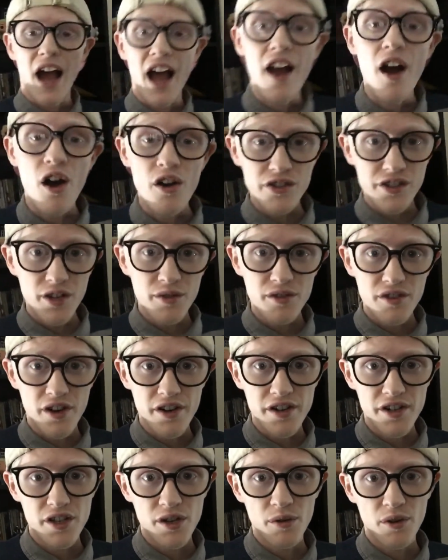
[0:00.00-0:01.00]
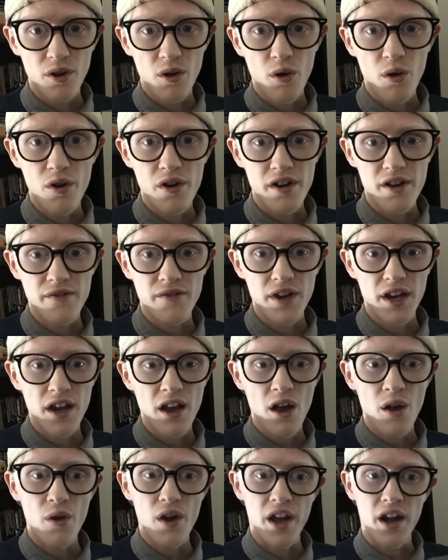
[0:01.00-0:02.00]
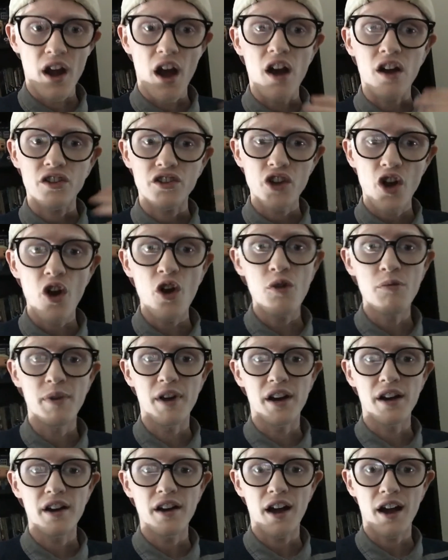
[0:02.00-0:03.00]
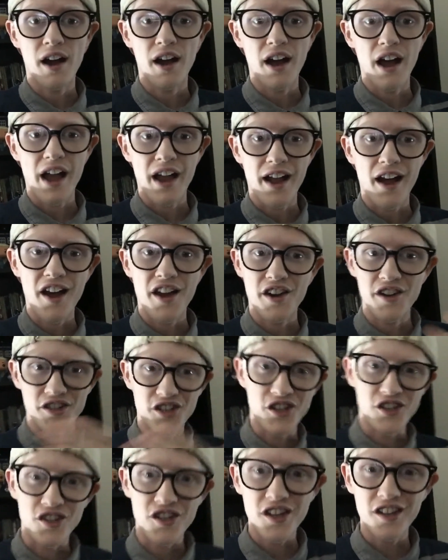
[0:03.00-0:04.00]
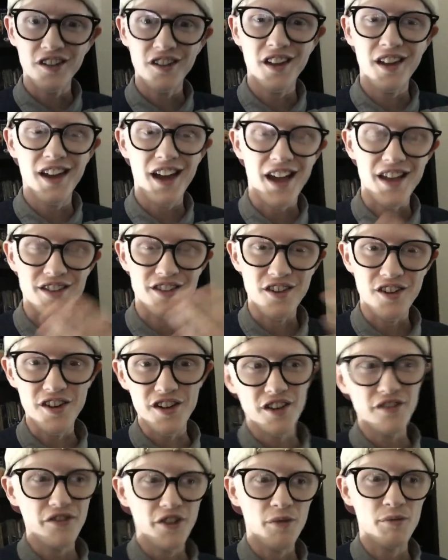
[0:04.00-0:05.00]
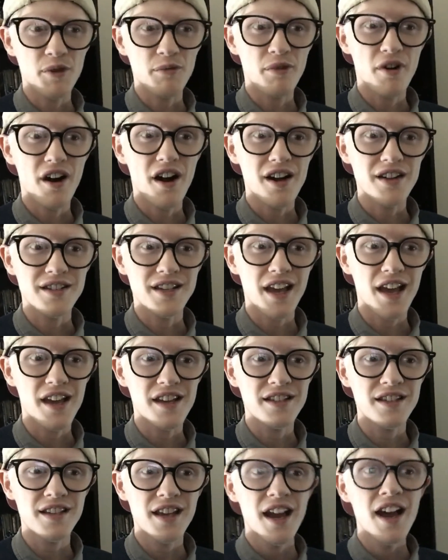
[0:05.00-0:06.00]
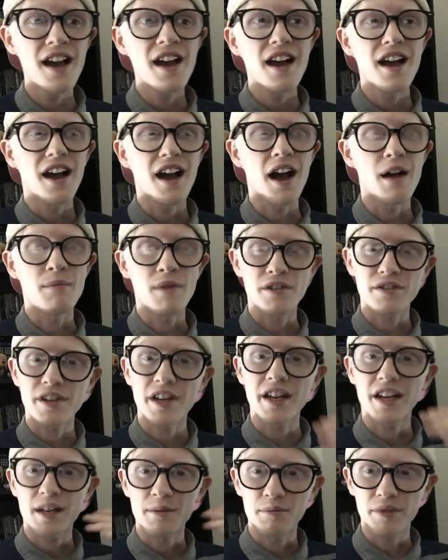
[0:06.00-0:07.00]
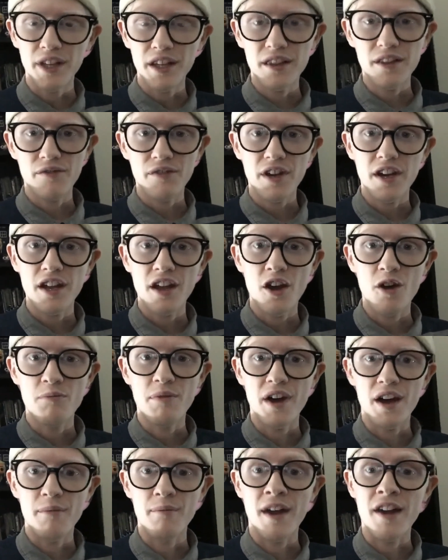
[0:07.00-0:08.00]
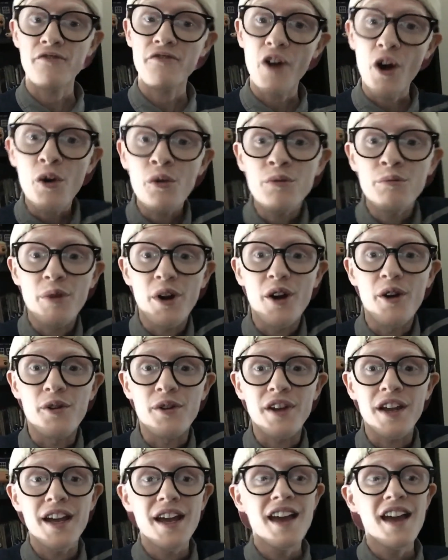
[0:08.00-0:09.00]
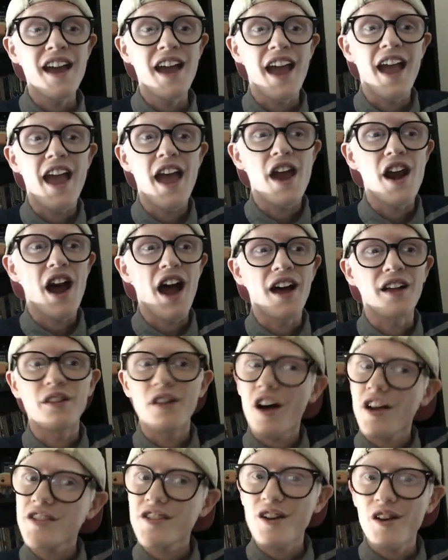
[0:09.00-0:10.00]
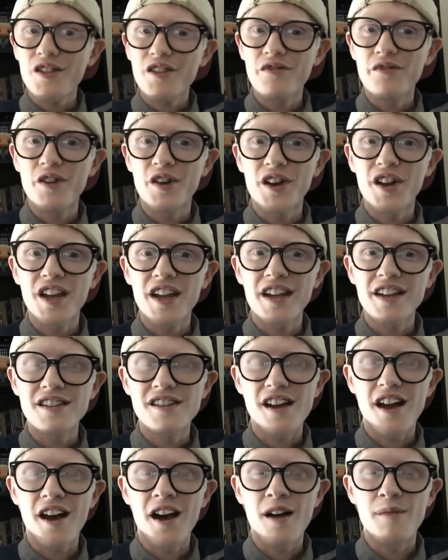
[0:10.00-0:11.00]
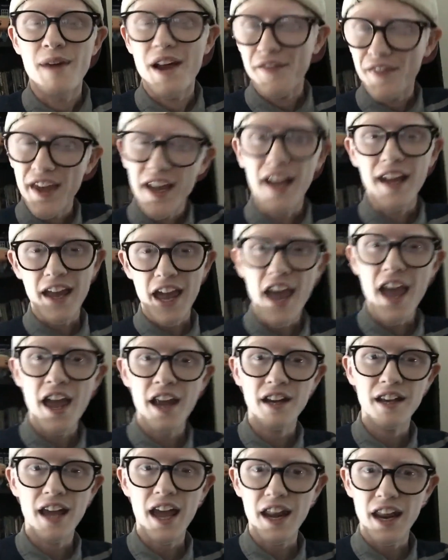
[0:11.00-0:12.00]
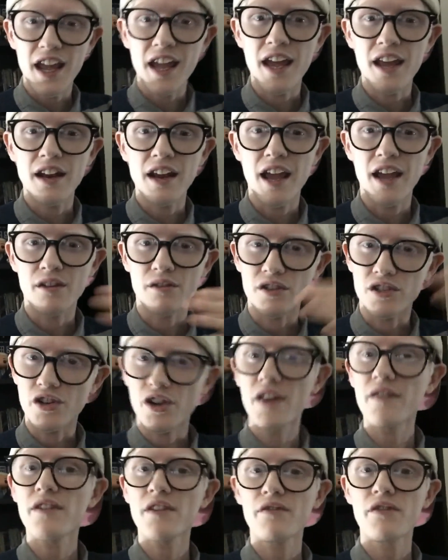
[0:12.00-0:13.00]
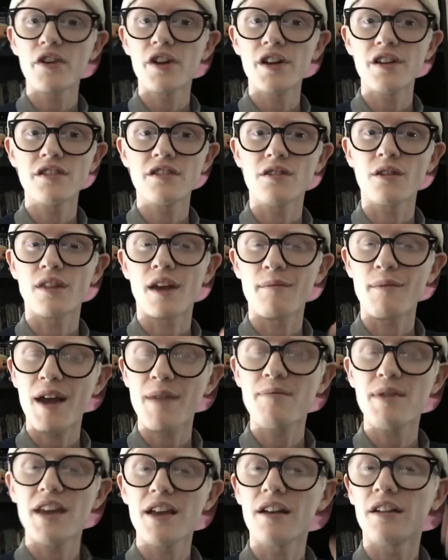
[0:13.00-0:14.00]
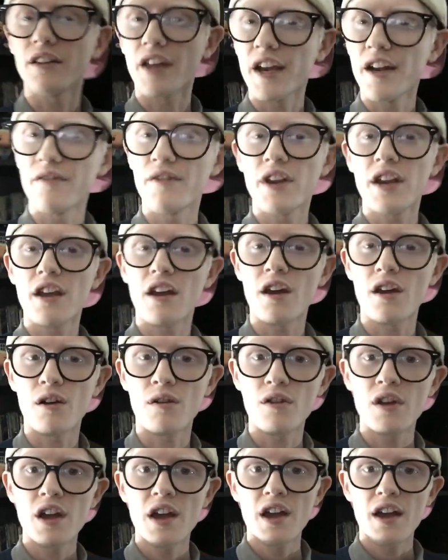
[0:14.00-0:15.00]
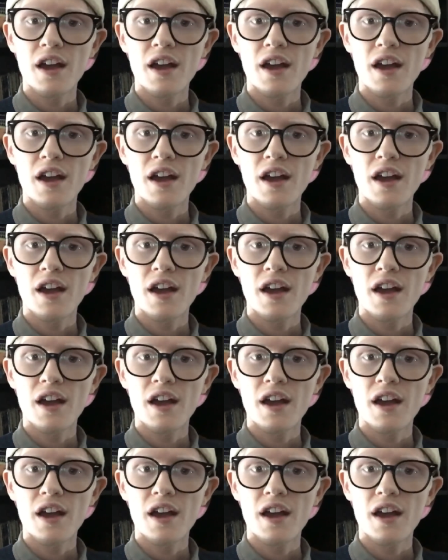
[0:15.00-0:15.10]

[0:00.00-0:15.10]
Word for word: I also started to record a video in October. Uh, I got a chinchilla. I started to film the process. Um, I was going to complete the video, but my phone broke and I lost all the footage. Um, I think I can get in and retrieve the footage, so that might be a later video